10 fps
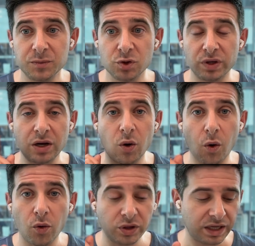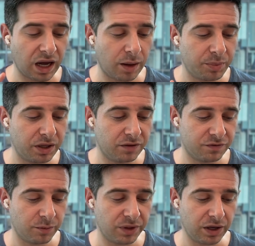So again, only copy
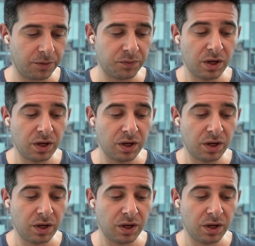from there.